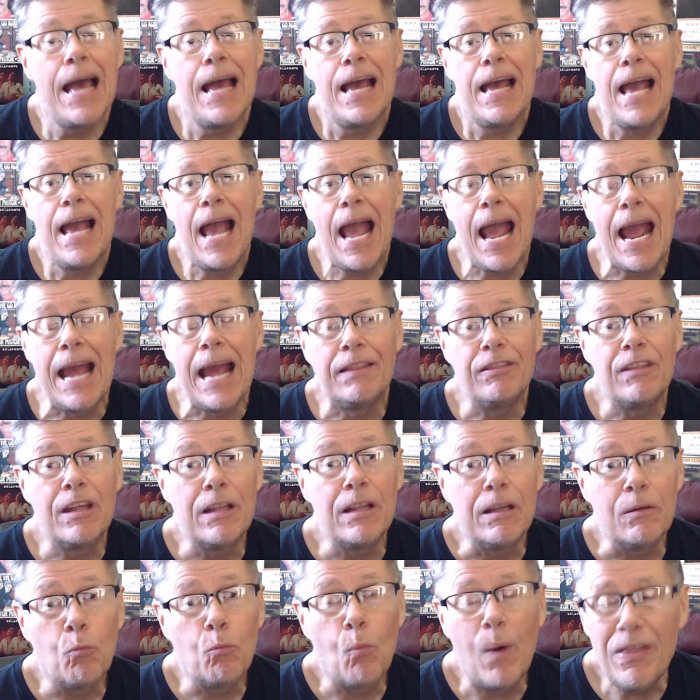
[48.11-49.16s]
And the
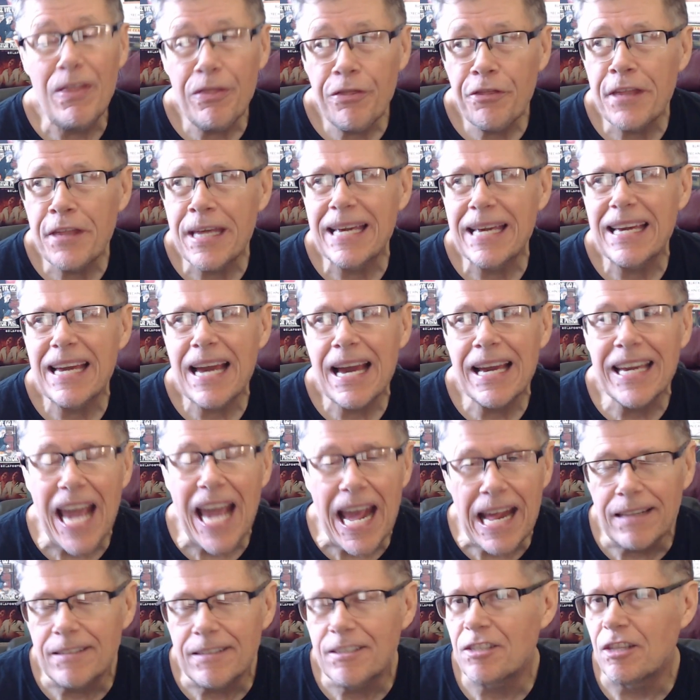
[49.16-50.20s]
one thing
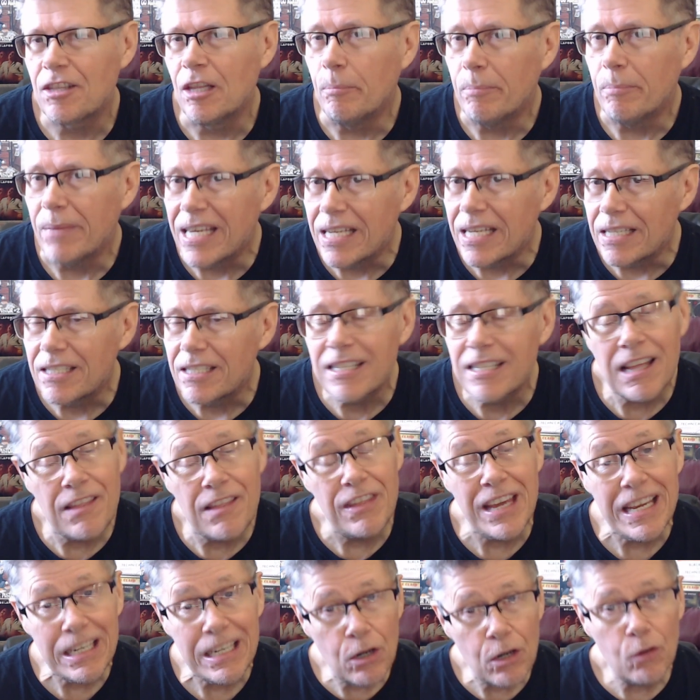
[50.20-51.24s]
against them is
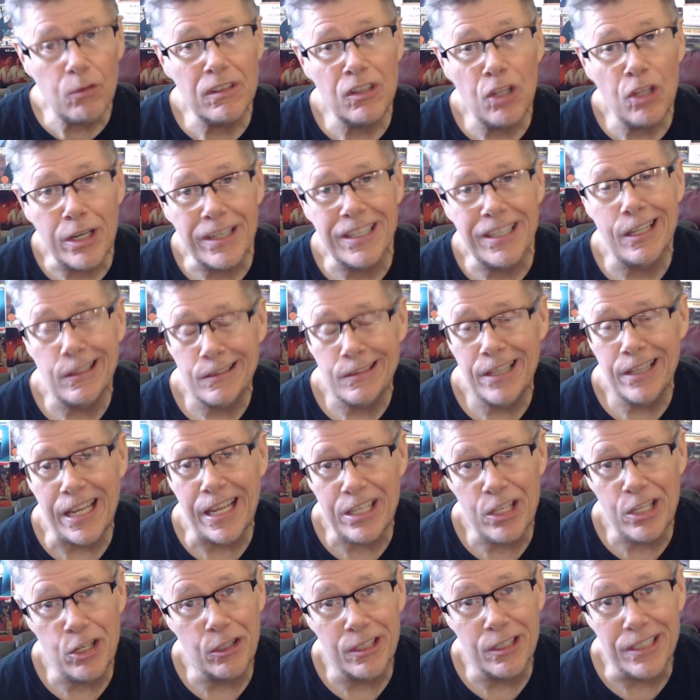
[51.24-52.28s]
they don't look like
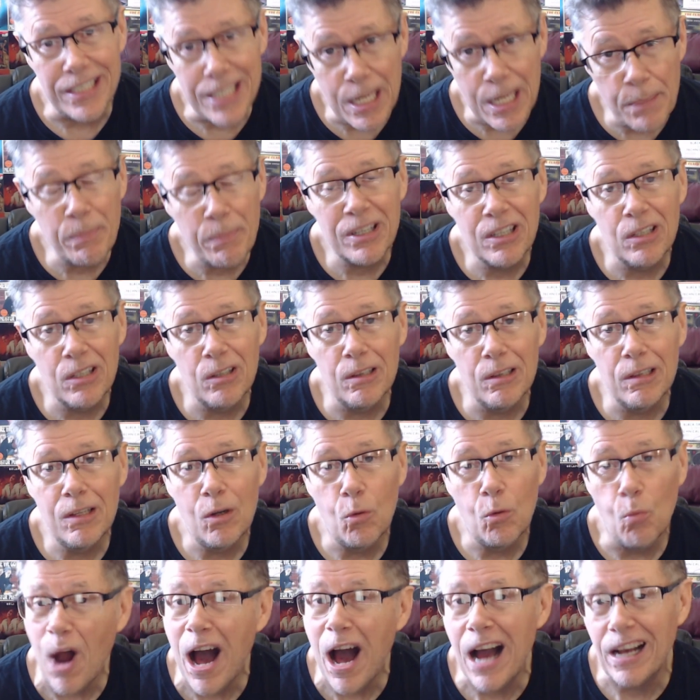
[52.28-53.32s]
your typical
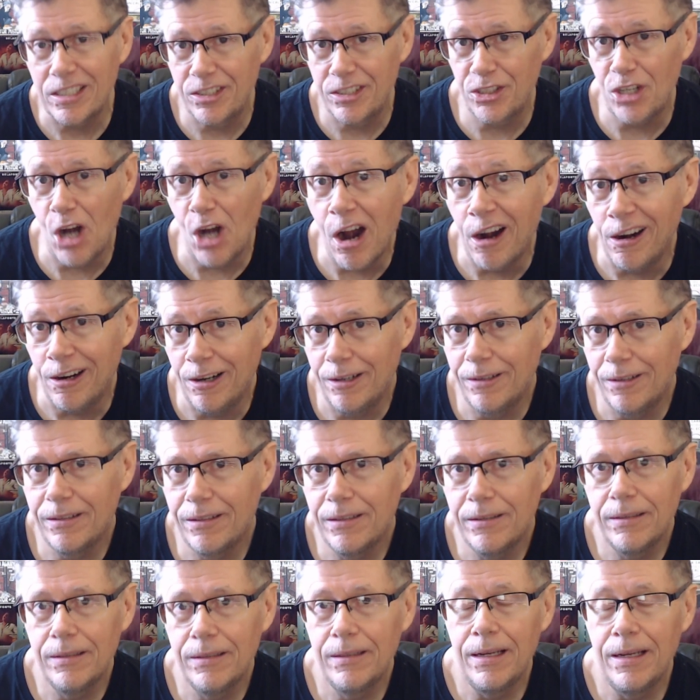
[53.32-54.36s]
rock star.
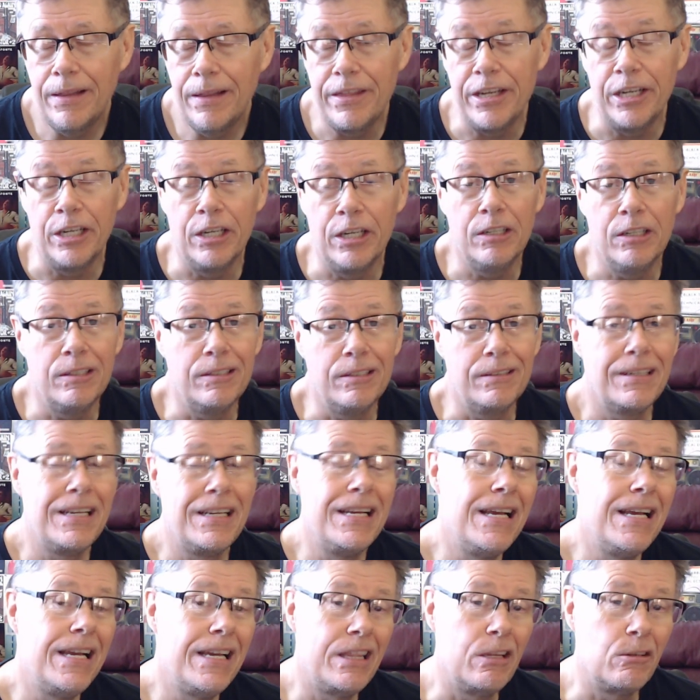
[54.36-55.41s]
They're
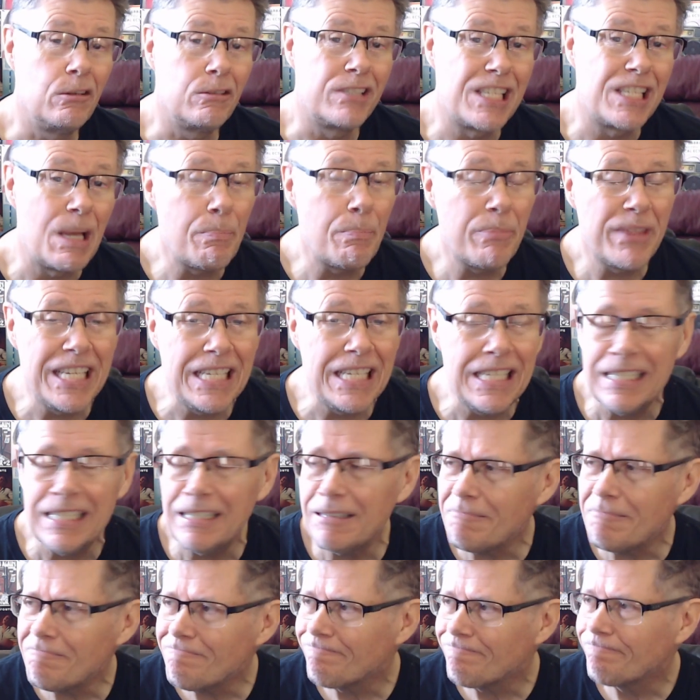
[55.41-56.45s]
something,
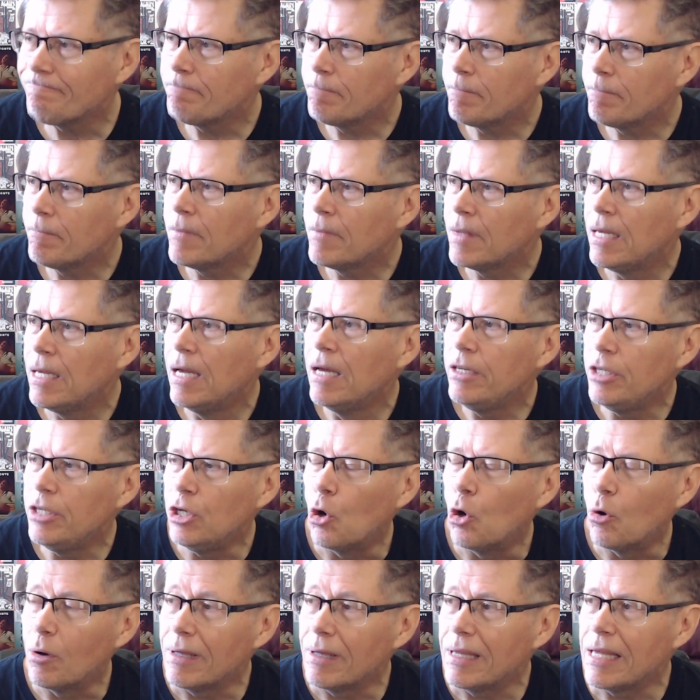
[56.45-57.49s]
you
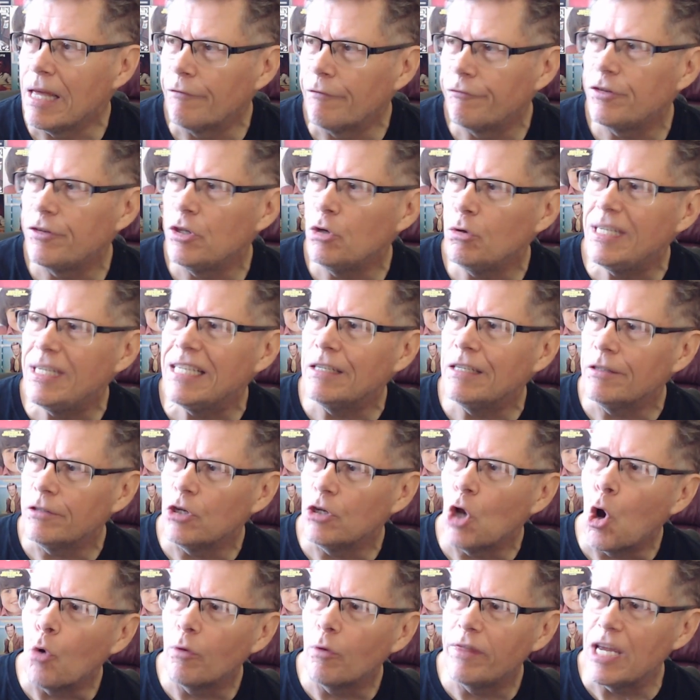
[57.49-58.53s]
know, if you didn't
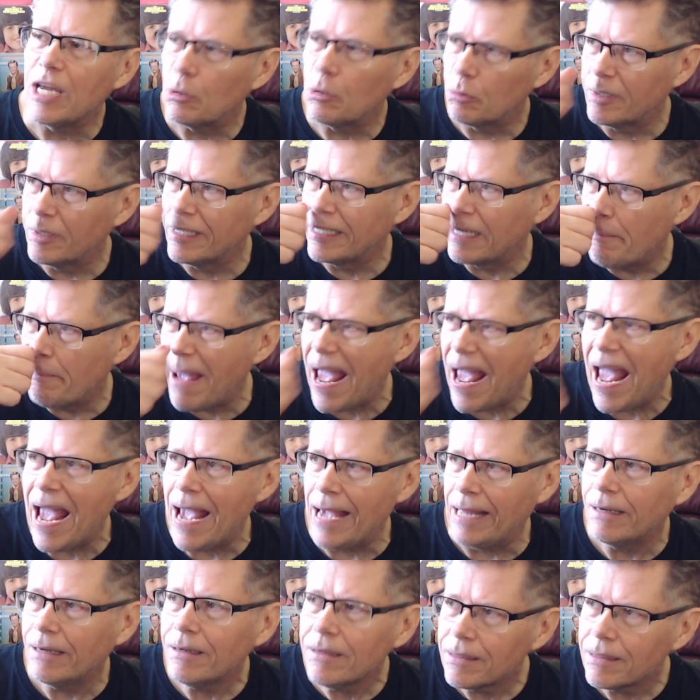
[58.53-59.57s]
know they were in a
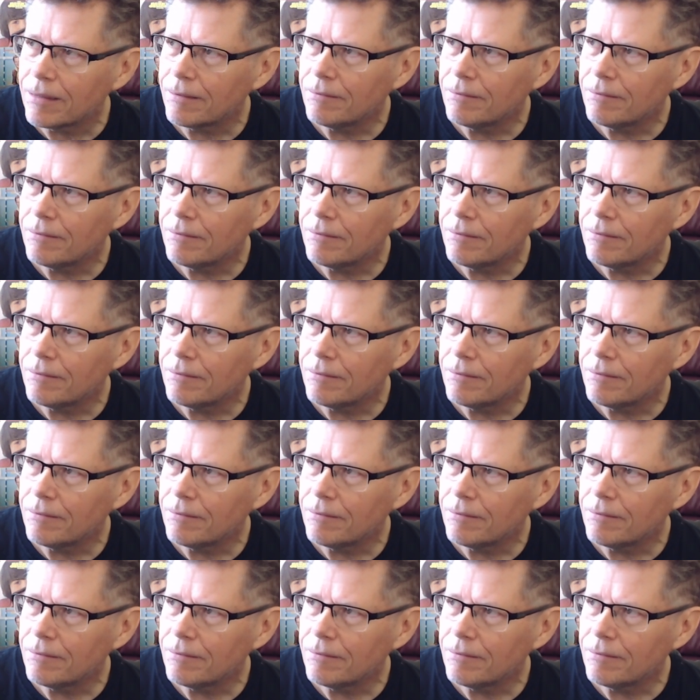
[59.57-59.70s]
band,